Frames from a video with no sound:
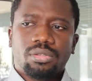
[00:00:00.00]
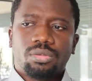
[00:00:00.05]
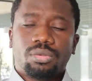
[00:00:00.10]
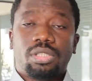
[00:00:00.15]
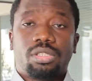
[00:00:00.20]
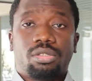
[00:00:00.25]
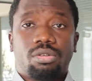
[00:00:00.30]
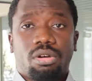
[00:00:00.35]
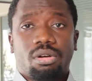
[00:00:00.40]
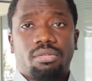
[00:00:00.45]

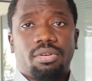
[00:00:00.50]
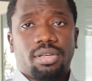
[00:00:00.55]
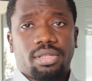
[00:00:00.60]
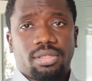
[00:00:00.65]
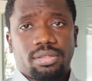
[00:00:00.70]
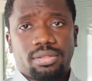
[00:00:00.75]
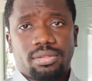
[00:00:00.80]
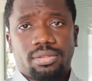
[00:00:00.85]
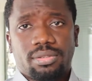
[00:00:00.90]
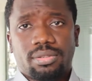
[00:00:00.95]
discover
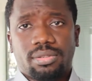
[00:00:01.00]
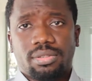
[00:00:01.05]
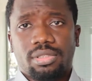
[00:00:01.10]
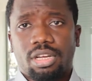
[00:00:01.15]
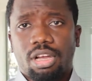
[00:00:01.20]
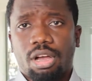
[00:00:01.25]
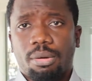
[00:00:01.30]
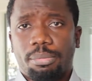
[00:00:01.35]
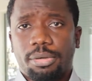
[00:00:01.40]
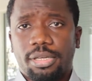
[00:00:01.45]
the
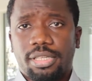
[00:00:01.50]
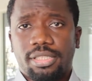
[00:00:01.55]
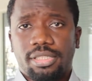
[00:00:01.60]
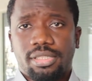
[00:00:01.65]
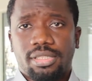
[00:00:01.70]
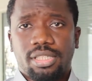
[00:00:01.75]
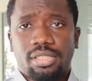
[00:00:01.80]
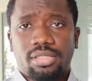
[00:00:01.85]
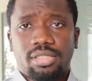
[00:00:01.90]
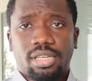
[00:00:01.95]

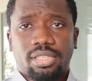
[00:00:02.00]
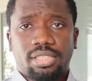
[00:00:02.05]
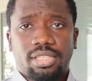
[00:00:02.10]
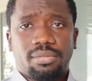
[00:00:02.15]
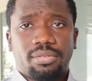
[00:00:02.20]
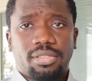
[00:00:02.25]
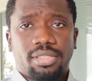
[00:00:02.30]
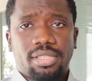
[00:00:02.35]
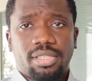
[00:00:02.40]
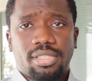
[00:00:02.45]
companies, its
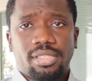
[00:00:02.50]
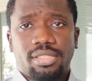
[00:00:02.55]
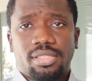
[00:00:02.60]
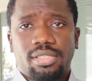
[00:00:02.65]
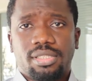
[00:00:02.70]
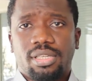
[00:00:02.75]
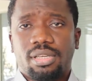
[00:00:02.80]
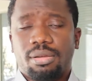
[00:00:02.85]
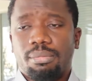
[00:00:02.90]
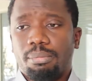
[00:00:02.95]
activities,
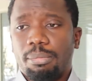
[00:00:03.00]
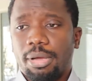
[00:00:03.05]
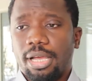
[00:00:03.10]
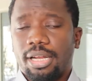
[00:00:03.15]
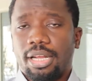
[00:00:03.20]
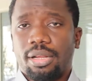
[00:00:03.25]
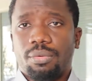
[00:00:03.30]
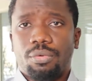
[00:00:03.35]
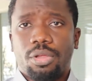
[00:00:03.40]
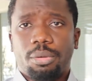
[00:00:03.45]

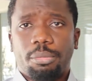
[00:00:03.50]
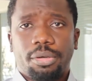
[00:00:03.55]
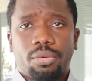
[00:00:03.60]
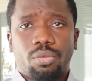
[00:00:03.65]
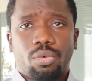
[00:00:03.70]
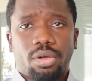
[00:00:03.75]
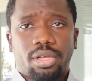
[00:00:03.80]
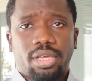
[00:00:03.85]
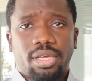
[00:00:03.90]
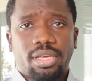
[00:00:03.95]
men and women
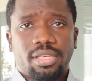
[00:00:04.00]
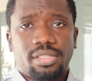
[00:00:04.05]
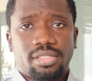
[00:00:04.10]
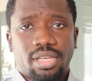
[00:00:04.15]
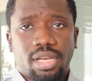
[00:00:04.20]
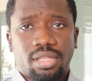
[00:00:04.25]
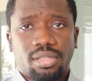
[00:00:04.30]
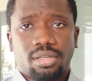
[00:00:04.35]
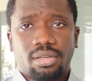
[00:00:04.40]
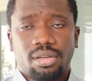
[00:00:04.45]
working
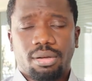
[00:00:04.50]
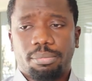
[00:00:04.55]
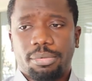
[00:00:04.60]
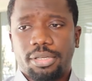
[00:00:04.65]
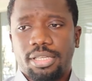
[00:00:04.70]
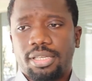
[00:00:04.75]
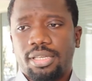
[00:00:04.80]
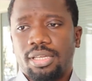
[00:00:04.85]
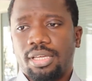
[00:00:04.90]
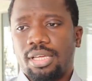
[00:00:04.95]
inside the
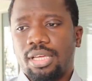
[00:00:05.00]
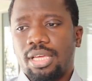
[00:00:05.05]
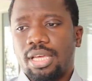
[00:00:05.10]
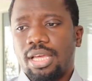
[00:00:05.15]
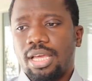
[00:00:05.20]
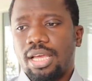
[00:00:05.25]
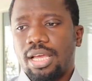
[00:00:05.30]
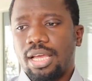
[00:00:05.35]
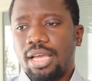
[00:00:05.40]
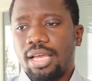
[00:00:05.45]
company.
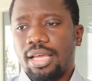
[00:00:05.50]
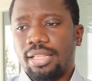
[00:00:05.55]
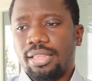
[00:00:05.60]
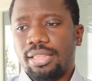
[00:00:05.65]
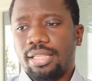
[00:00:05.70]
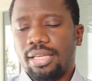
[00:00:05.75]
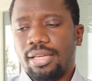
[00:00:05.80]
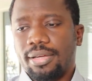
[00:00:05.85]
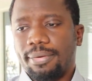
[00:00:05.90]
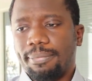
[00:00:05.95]

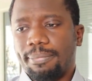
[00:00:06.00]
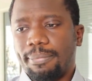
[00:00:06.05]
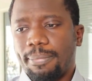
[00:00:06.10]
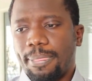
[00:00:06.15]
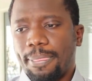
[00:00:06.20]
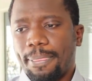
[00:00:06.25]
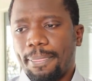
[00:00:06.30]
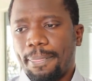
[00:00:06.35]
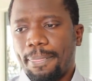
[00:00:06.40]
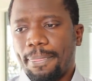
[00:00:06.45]
And
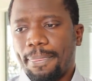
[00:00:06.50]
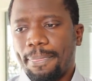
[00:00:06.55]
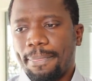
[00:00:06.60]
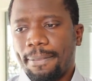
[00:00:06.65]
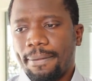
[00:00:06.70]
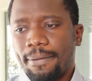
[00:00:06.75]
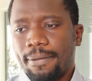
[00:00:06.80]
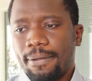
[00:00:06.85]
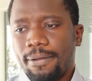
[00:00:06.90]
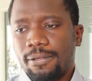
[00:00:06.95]

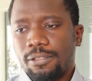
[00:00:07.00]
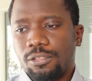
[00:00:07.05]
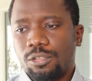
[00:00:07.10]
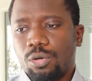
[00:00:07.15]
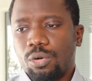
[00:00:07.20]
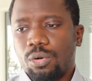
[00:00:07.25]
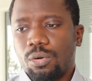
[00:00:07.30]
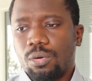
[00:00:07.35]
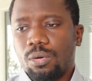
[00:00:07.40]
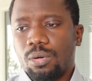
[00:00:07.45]

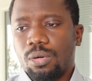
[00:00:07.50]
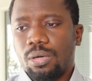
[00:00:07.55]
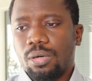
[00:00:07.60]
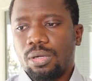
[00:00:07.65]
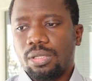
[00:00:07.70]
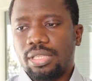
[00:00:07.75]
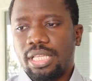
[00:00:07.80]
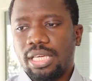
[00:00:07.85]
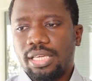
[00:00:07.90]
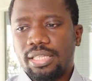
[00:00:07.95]
so
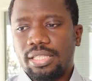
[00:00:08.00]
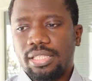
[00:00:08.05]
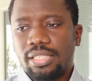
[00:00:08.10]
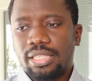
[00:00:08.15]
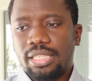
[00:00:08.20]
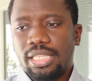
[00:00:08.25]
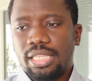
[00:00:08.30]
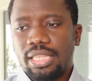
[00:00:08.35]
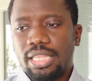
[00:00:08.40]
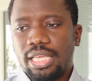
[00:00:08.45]
they
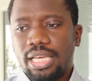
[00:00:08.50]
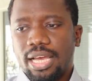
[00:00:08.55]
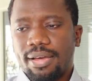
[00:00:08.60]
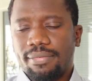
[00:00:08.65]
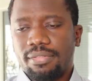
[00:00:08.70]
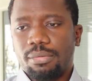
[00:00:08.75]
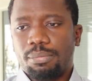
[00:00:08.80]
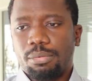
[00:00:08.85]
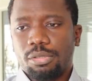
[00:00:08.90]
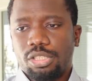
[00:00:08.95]
have
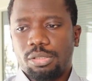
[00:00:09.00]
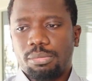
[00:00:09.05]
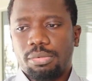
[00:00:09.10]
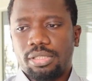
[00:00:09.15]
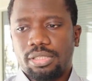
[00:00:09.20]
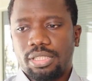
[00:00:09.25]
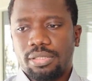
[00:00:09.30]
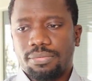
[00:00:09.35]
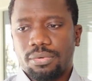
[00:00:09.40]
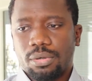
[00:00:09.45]
the
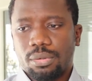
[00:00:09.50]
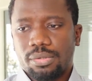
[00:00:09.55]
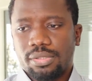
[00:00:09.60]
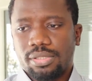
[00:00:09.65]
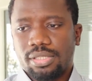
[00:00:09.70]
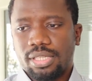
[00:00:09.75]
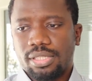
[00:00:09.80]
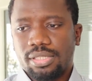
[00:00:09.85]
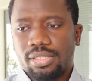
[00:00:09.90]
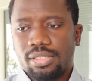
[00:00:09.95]
possibility, for
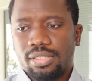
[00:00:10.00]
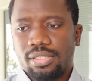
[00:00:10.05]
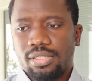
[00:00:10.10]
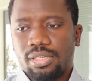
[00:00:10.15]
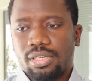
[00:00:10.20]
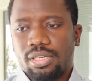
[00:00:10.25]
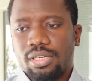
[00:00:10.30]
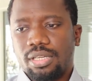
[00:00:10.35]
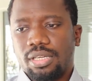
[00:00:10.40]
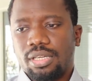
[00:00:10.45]
instance,
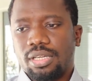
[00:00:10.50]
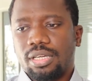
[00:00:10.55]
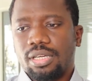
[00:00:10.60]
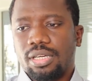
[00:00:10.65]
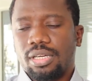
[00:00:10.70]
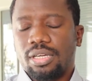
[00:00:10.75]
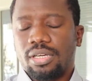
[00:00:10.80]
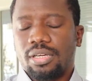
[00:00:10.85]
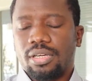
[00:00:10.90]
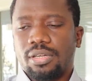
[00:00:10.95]

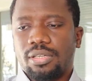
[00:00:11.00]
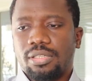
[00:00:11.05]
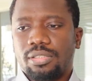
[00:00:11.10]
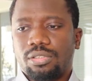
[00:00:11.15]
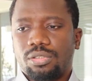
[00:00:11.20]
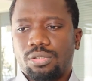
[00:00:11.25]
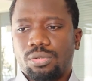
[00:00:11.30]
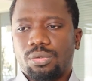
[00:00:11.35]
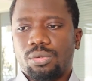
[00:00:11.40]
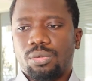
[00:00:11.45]

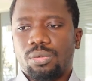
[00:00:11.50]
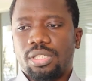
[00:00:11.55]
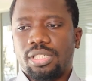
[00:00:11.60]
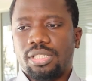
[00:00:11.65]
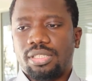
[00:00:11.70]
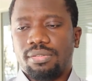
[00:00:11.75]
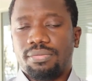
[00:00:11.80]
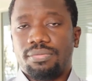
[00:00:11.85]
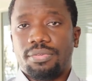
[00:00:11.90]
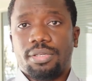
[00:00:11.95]
to
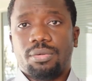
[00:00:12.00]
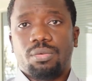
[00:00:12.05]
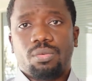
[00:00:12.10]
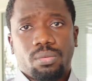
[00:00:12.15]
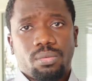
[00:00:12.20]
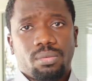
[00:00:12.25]
interview